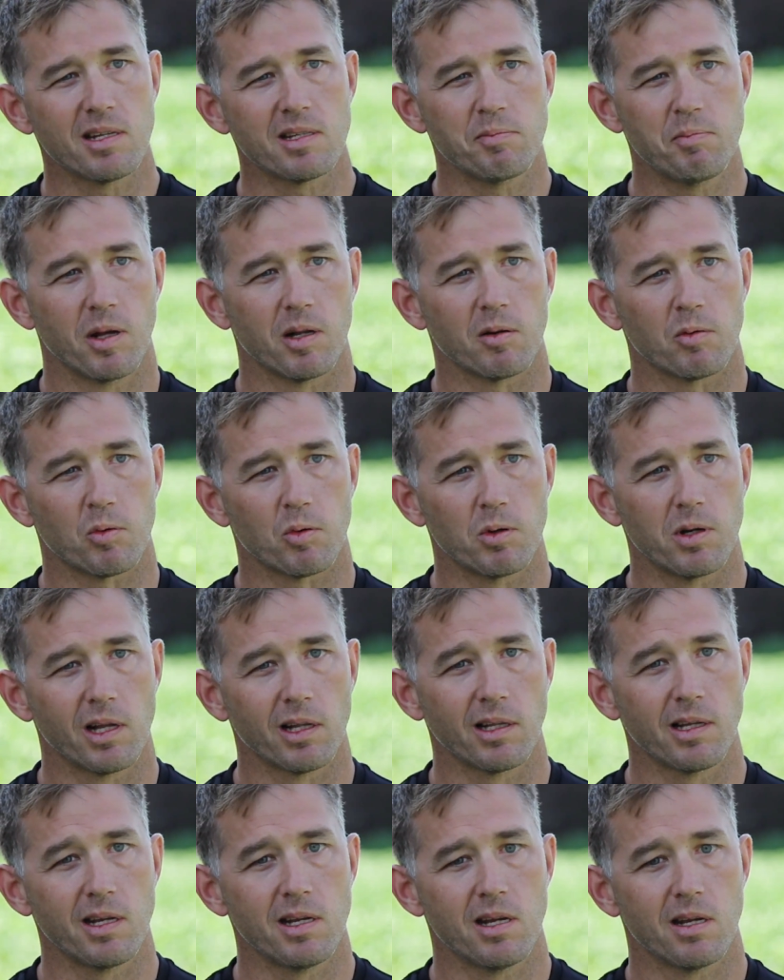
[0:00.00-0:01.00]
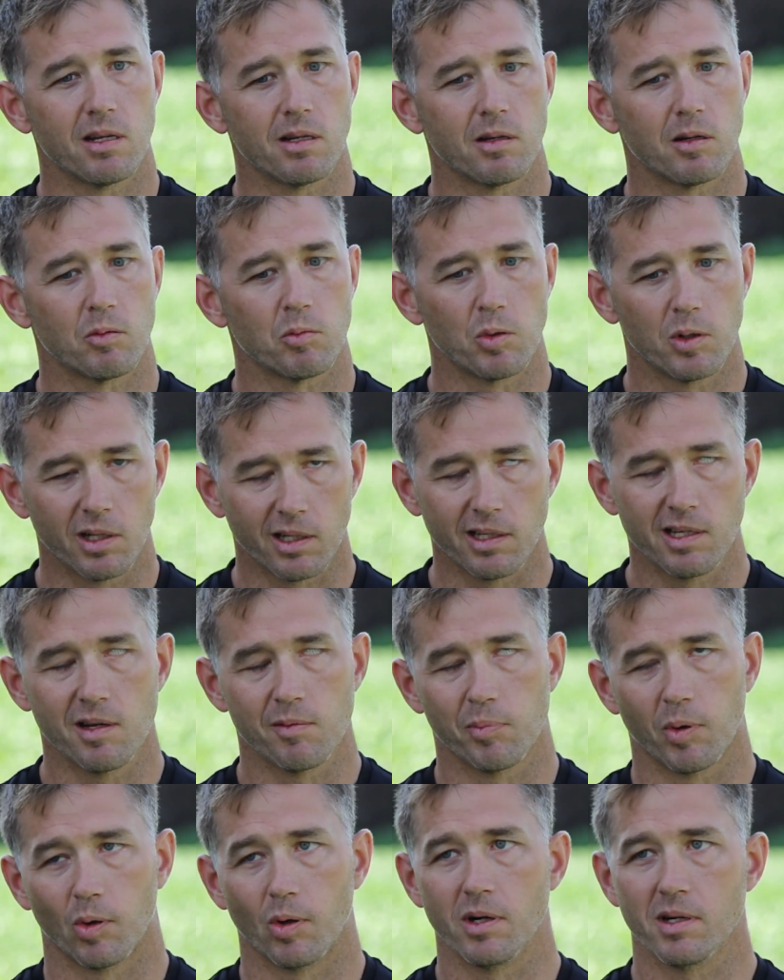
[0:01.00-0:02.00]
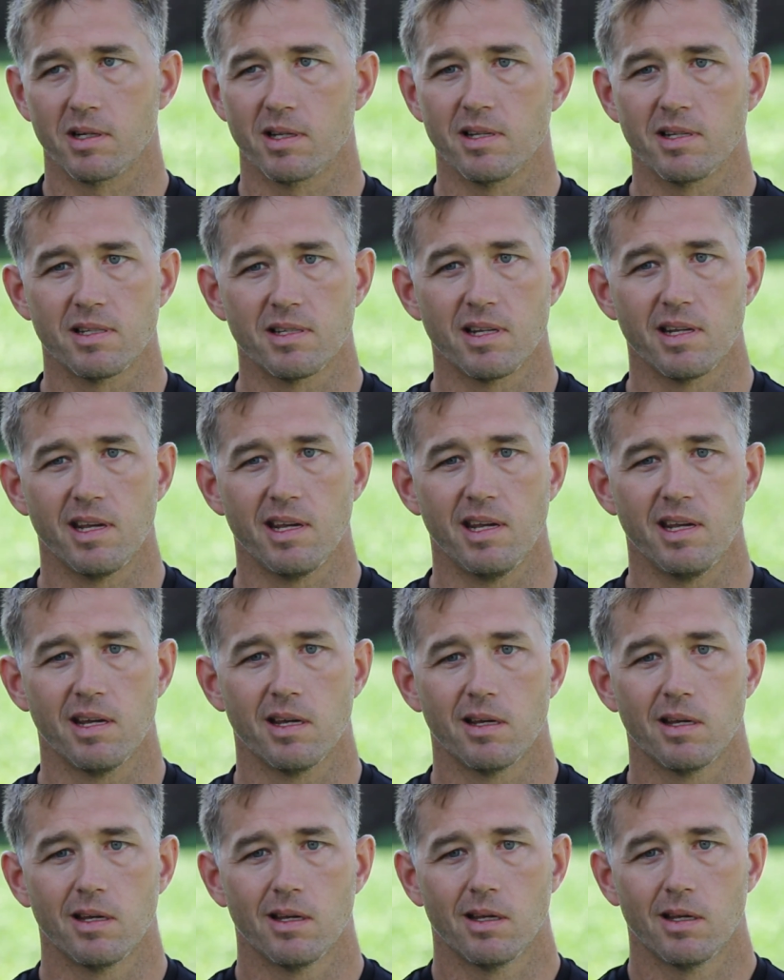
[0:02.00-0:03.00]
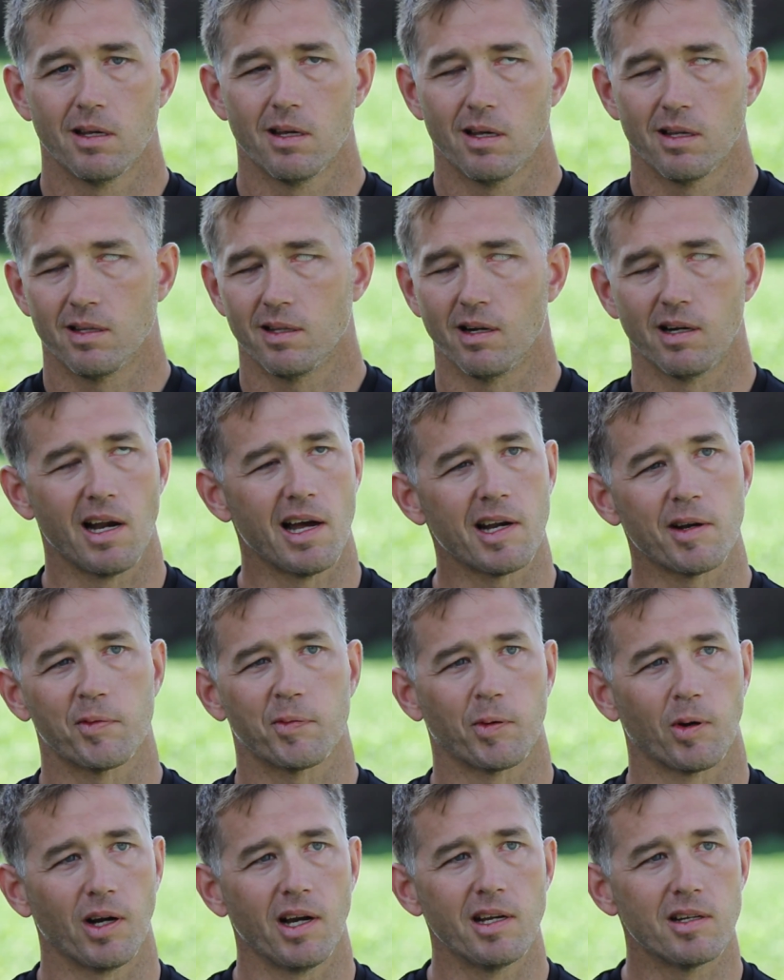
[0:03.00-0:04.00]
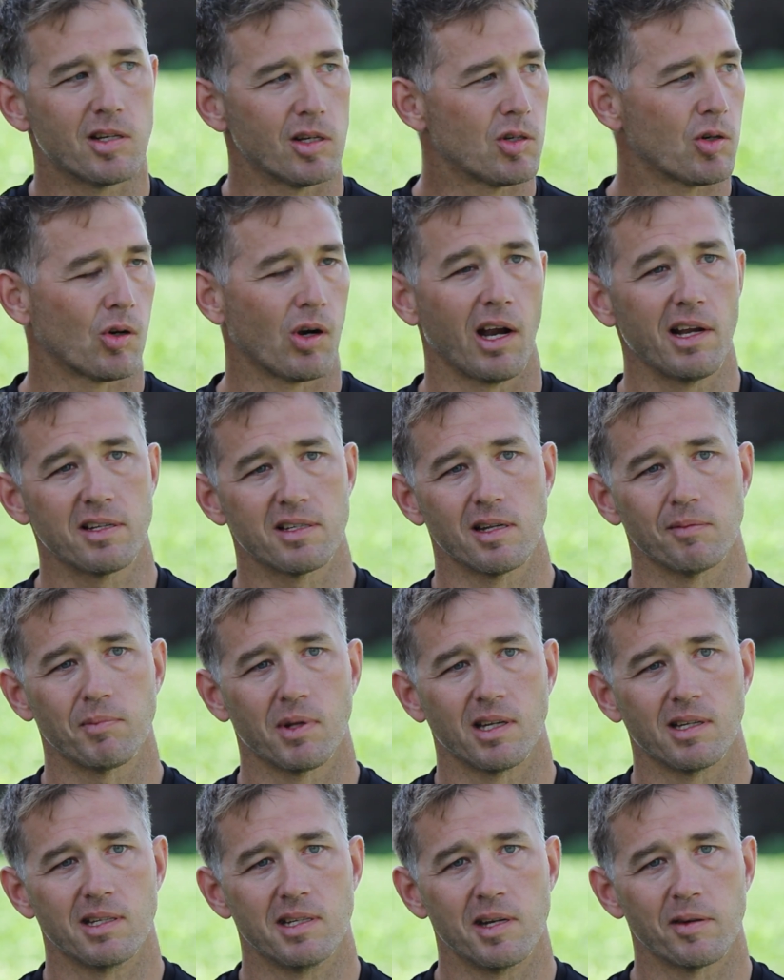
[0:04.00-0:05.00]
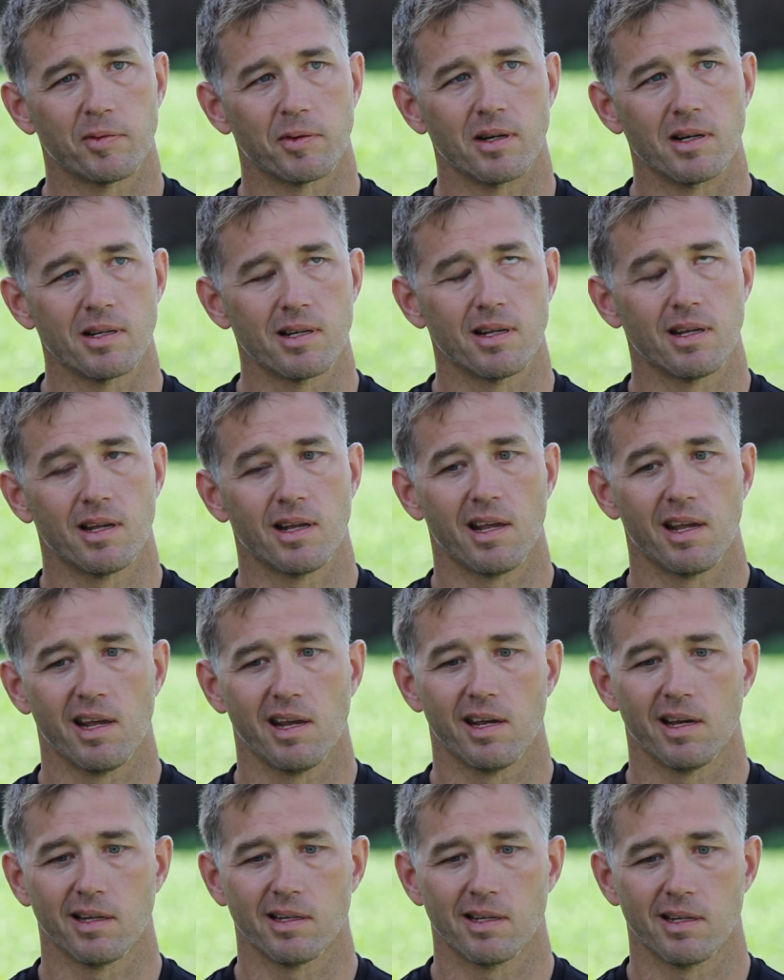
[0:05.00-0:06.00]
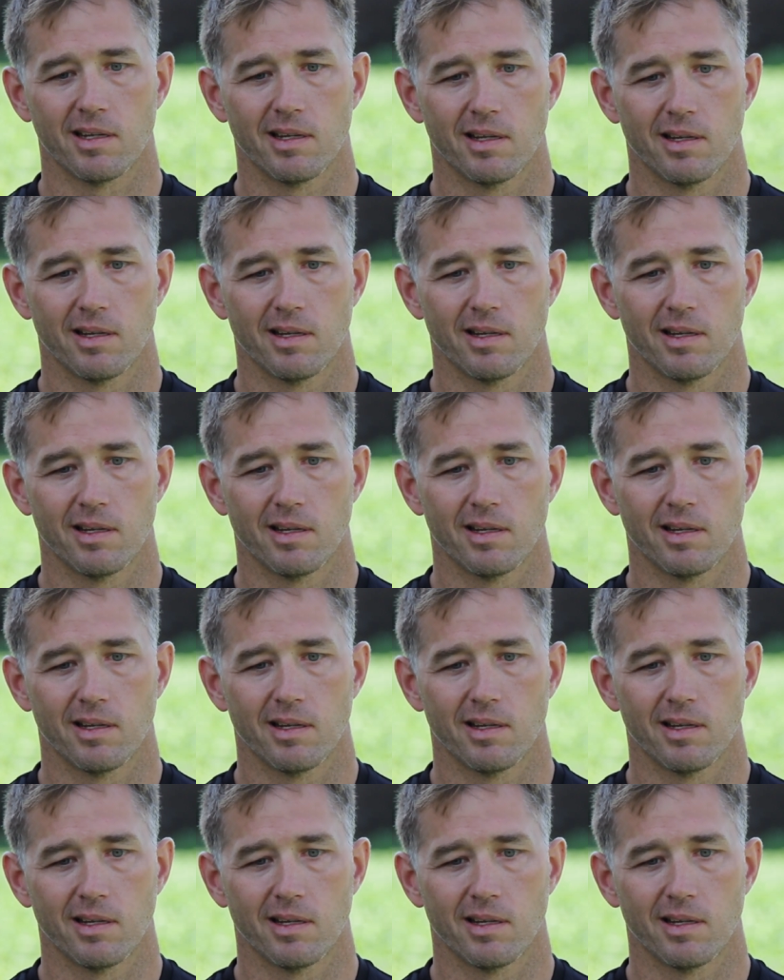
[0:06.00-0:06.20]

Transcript: has been really, really important to see. They're not afraid to try something different. And